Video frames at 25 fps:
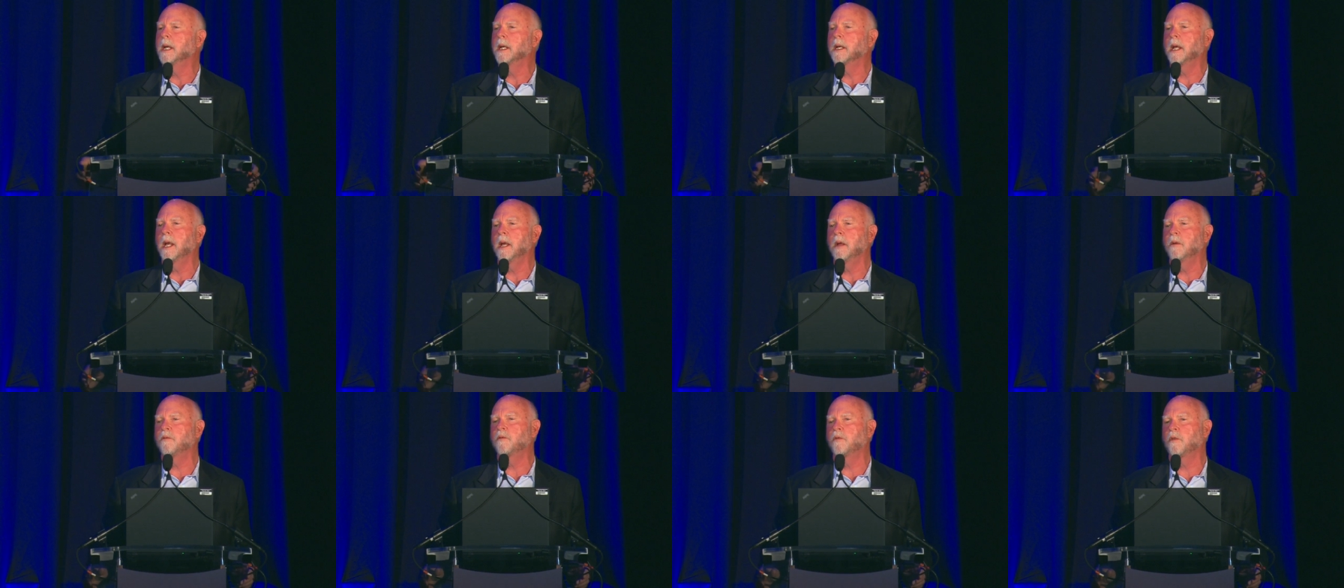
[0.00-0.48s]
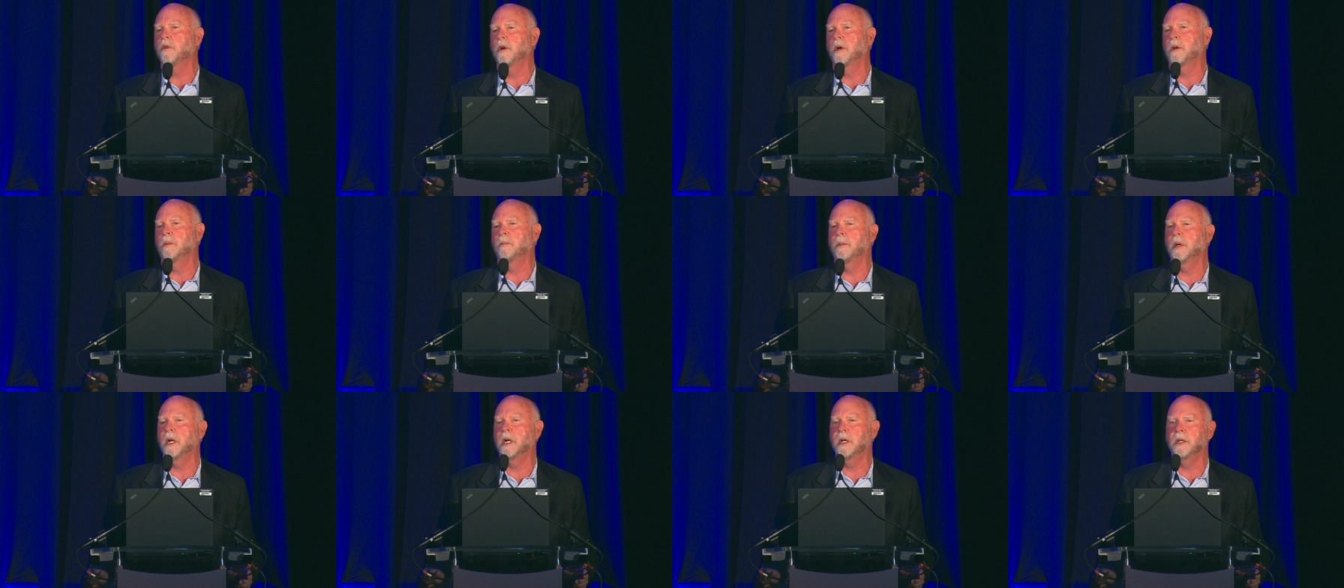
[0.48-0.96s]
came
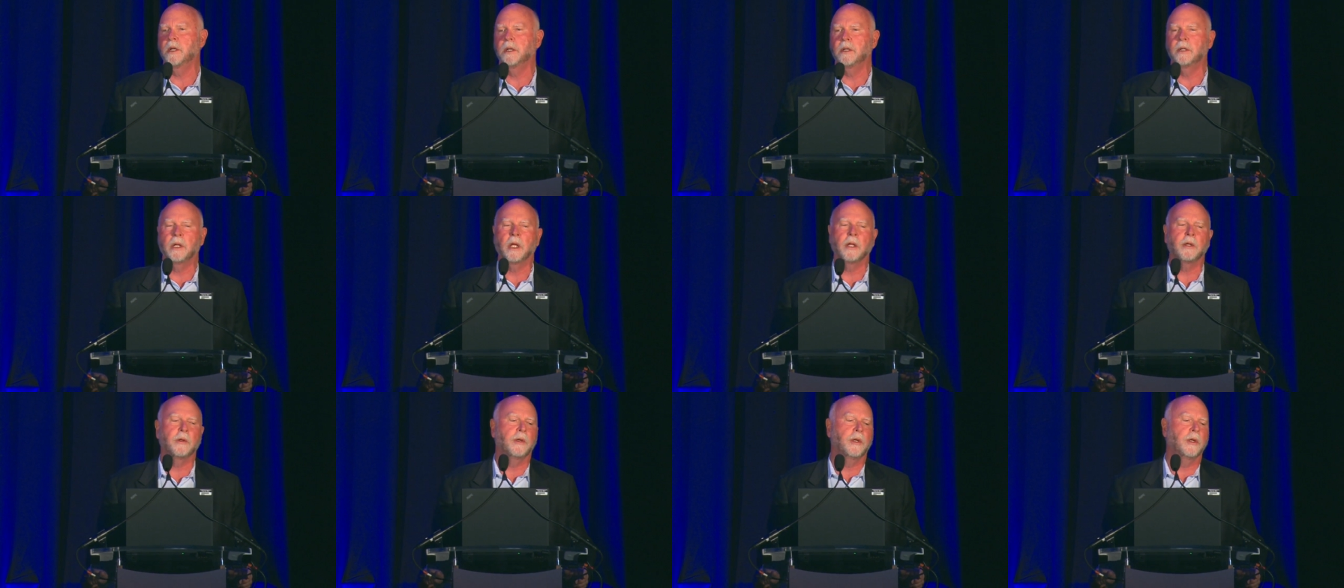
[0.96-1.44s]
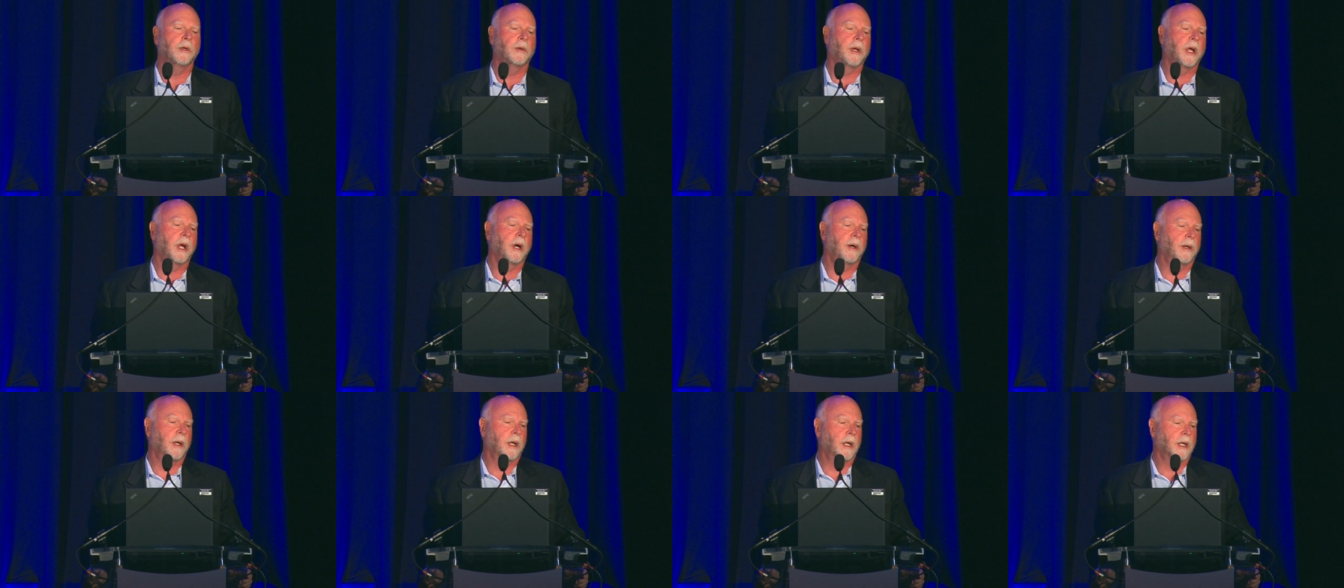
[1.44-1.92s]
from another
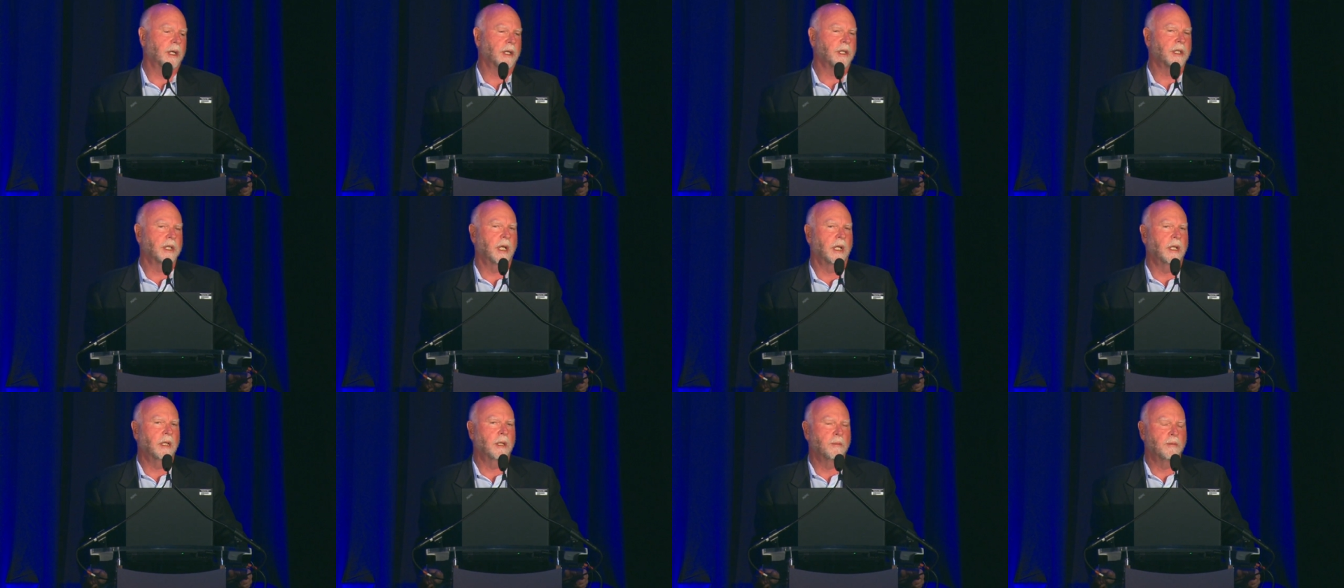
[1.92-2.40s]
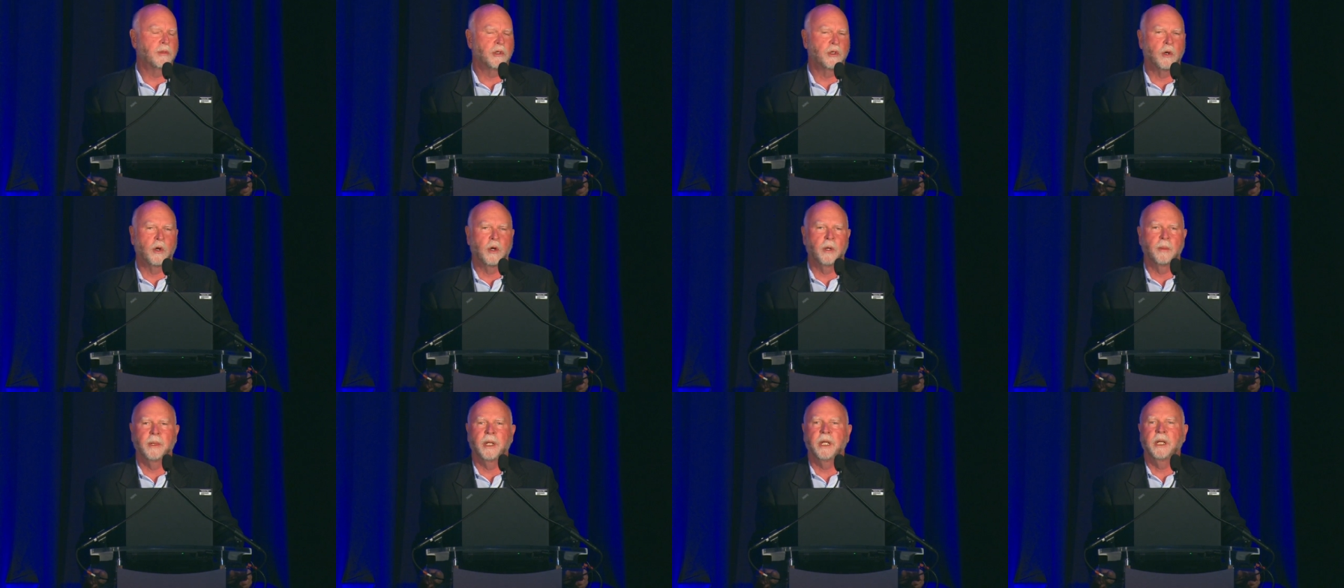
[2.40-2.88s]
eukaryotic cell
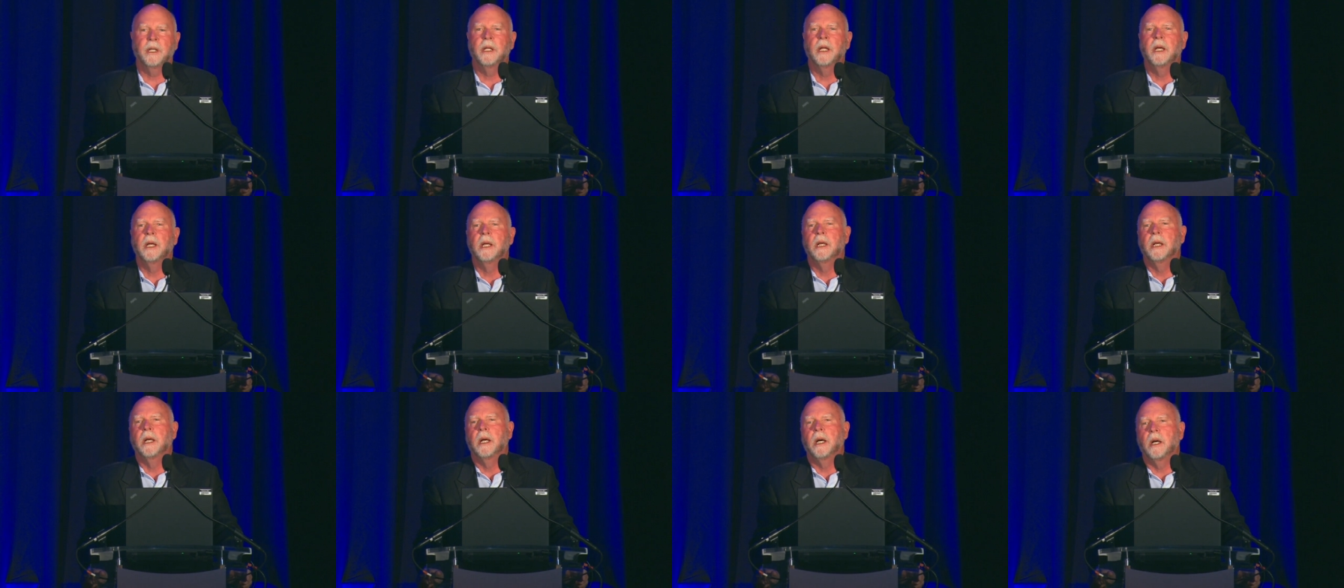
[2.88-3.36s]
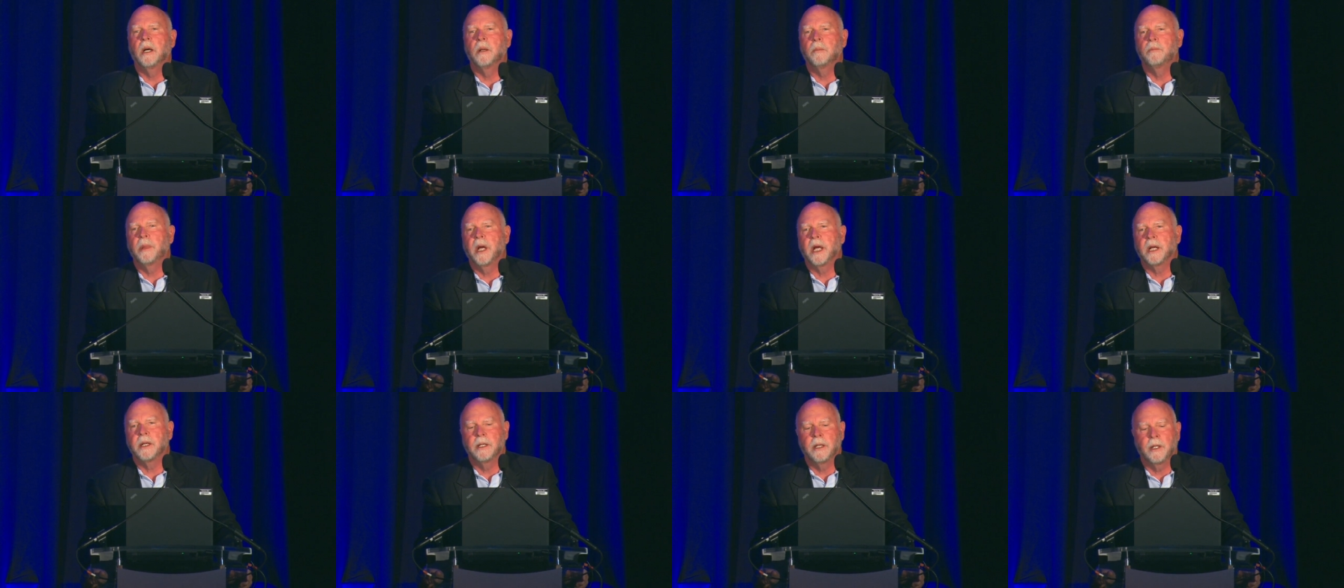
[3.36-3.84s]
absorbing uh,
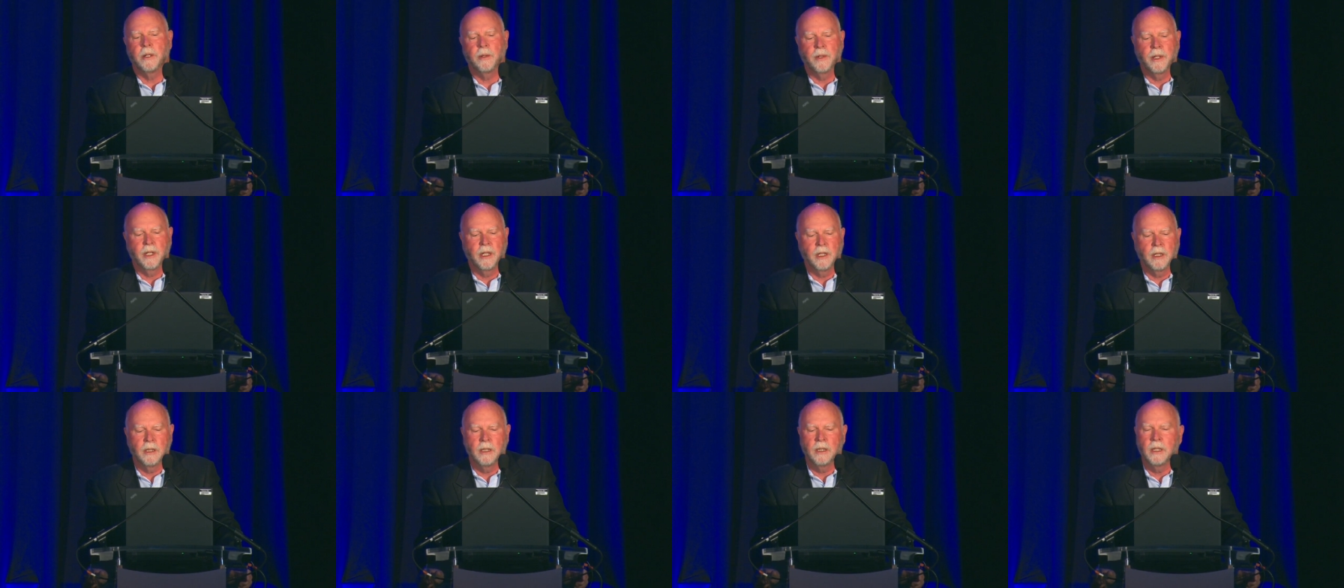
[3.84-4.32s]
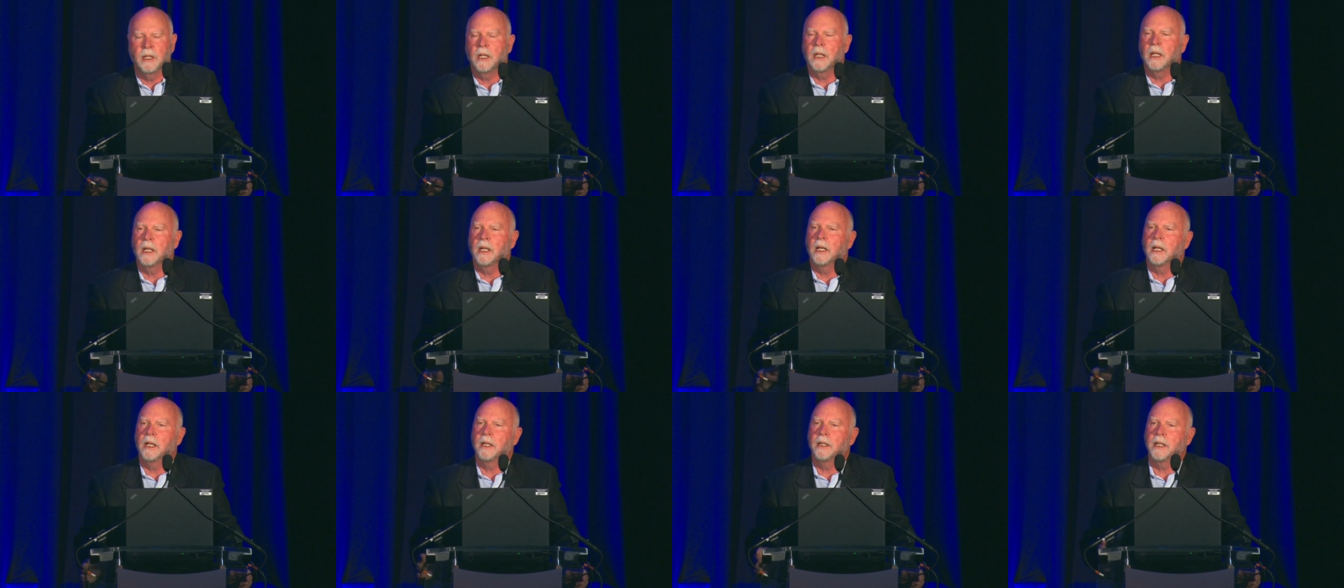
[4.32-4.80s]
bacteria
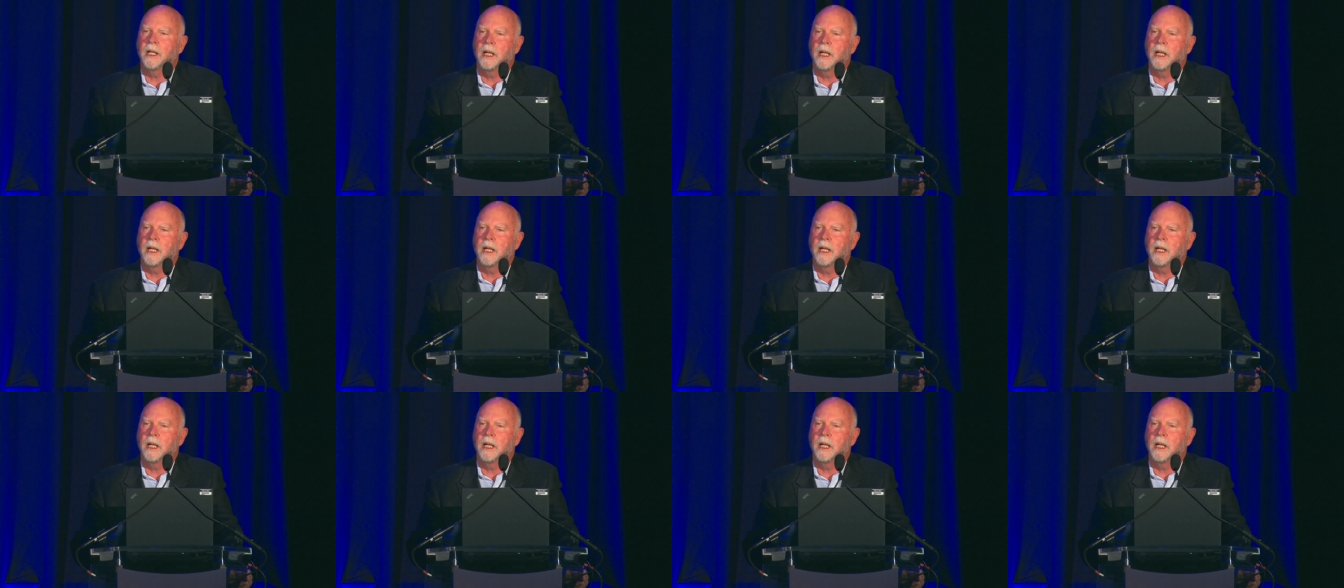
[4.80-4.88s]
uh,